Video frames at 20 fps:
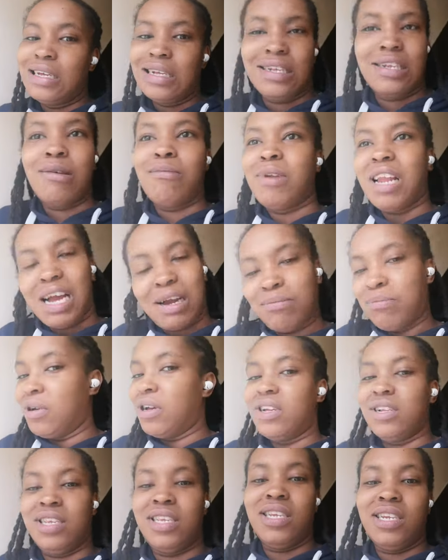It's a black
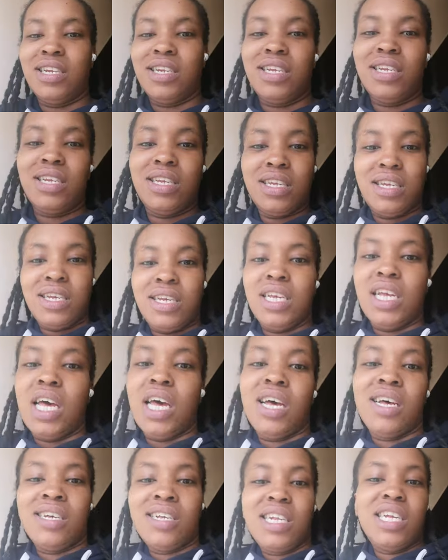person,
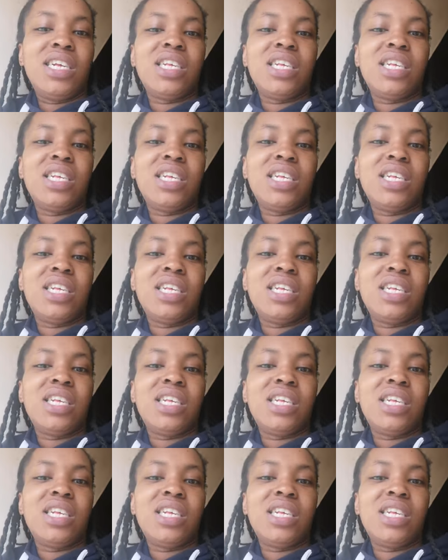yeah?